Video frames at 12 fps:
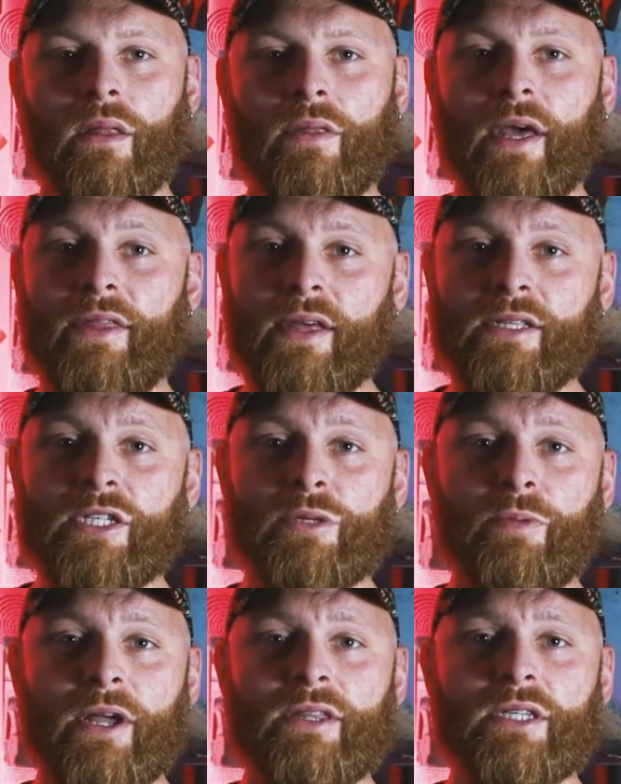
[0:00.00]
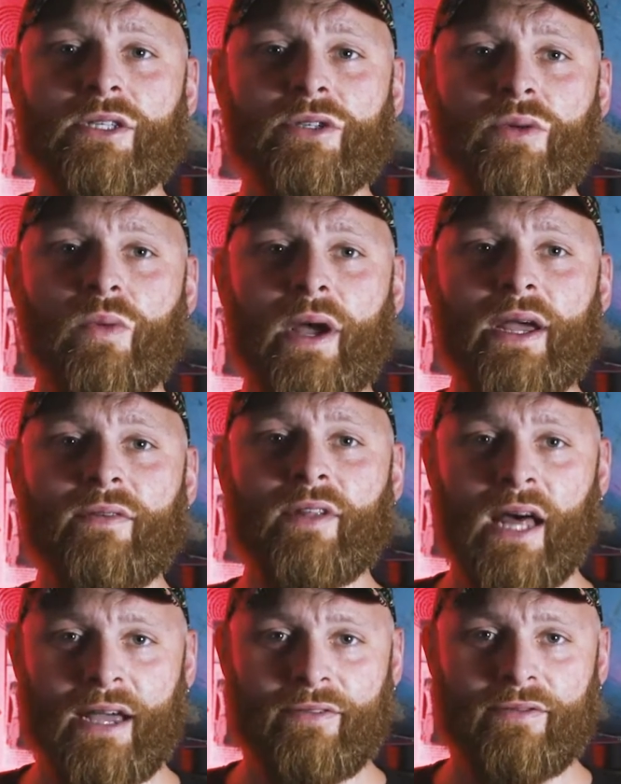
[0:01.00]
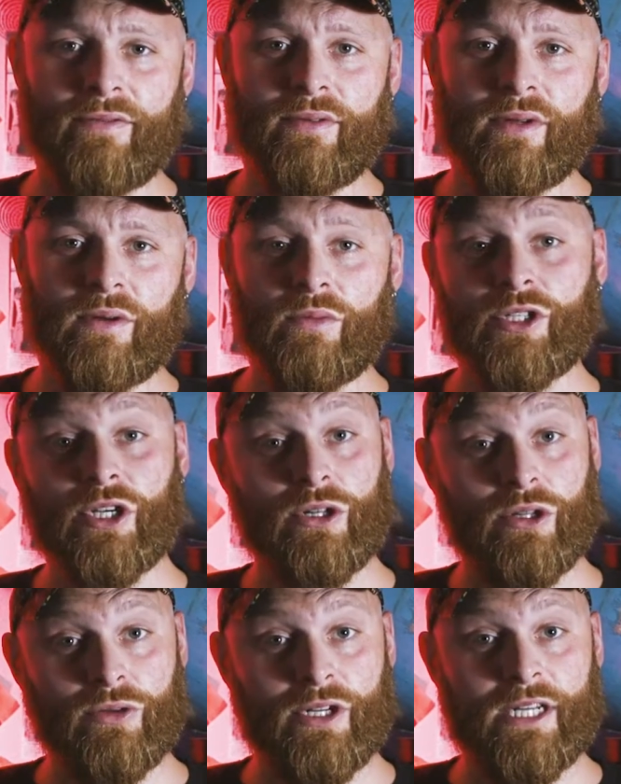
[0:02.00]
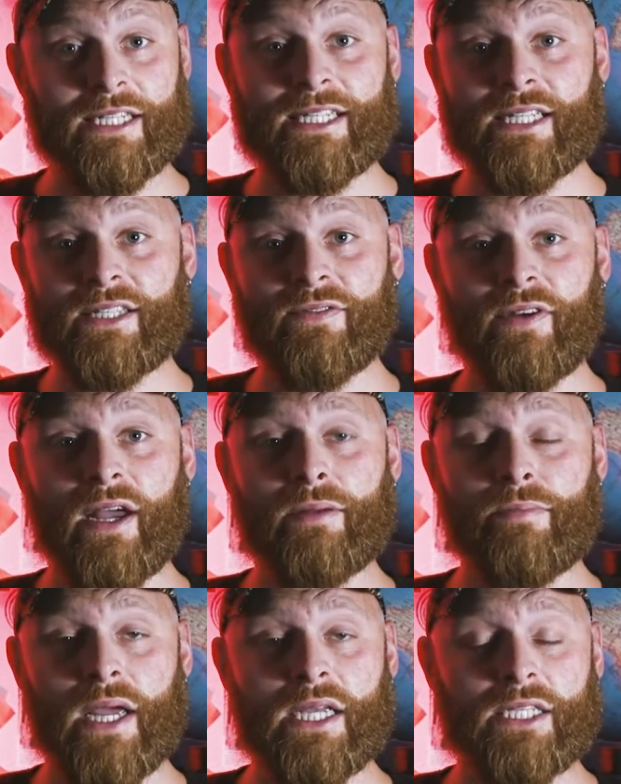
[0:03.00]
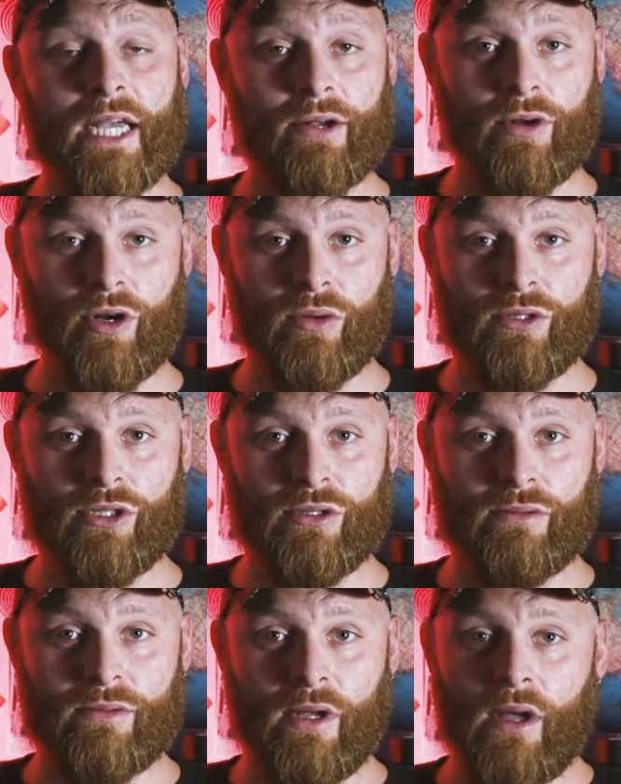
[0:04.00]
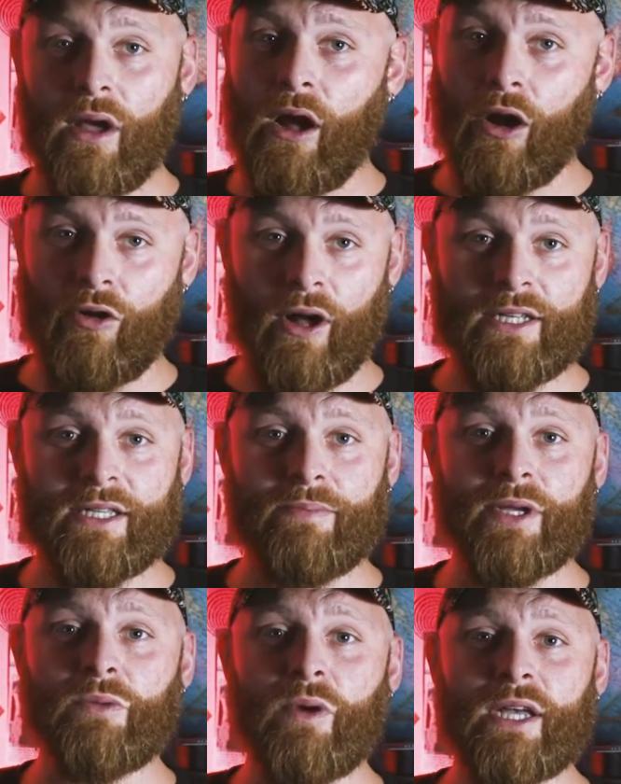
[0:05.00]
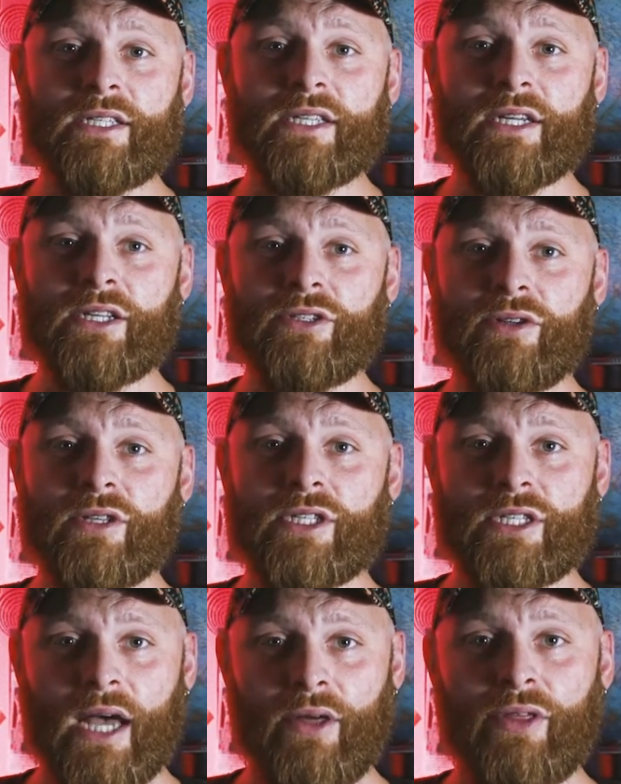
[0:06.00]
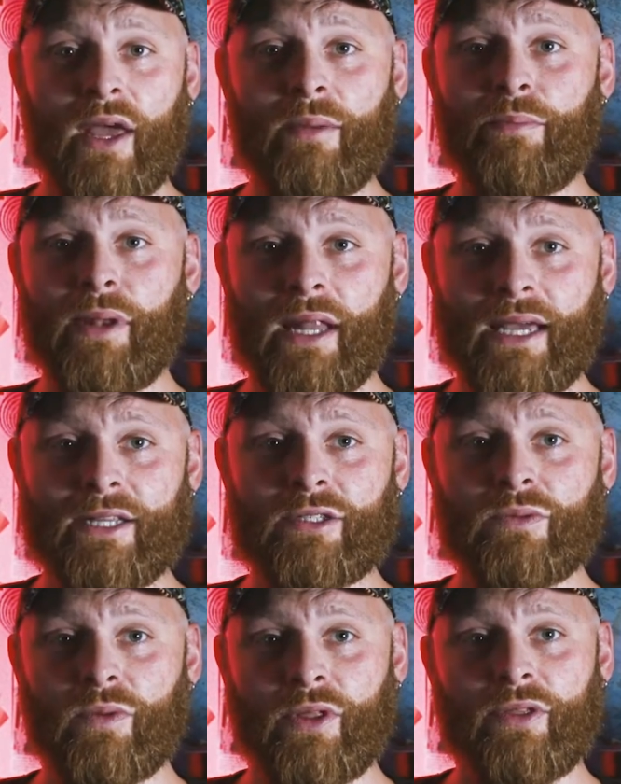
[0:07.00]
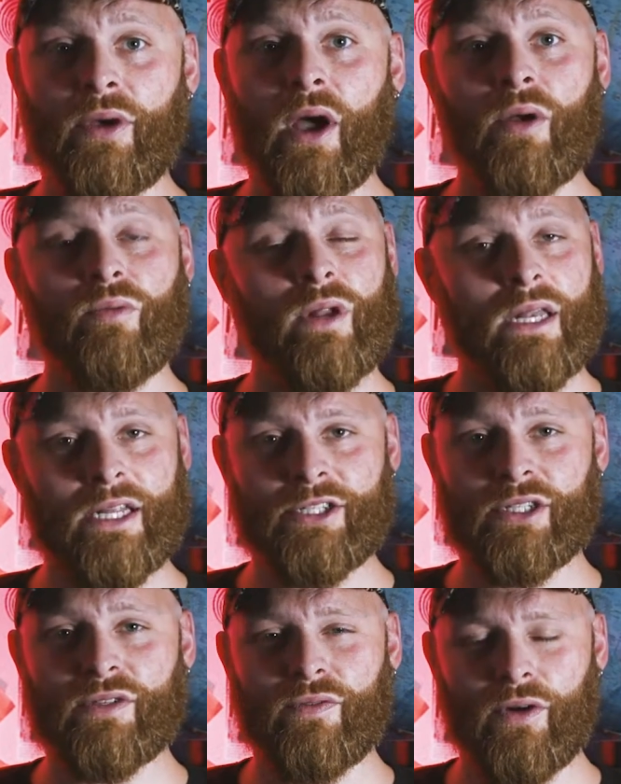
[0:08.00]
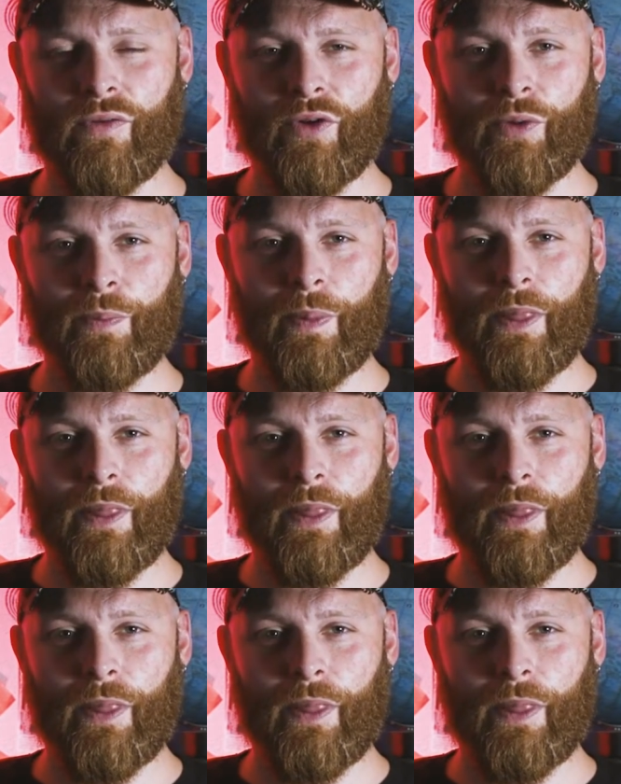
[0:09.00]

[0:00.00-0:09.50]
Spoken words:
They then spread this new way of life, which included intensified maize agriculture, across the Midwest and into the South and Plains with a religious fervor.